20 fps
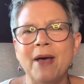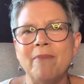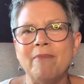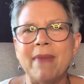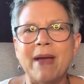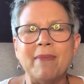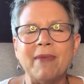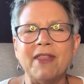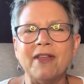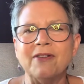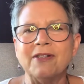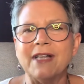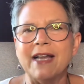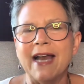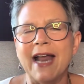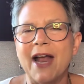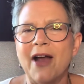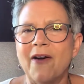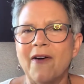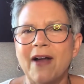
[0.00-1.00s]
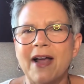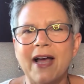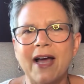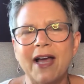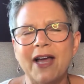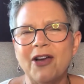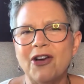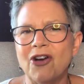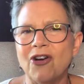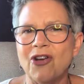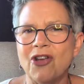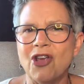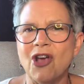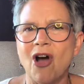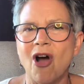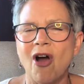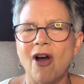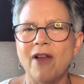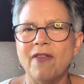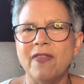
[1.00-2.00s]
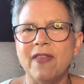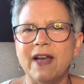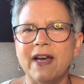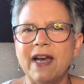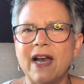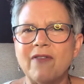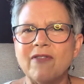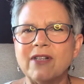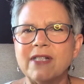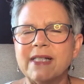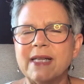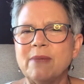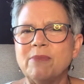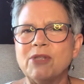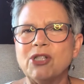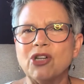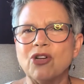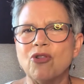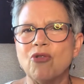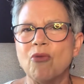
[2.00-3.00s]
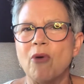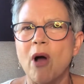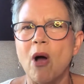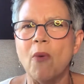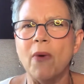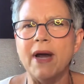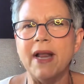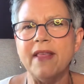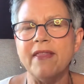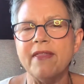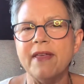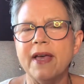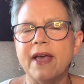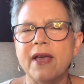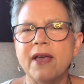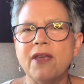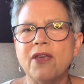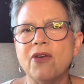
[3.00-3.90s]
Maybe there's an area in your yard that never seems to grow anything.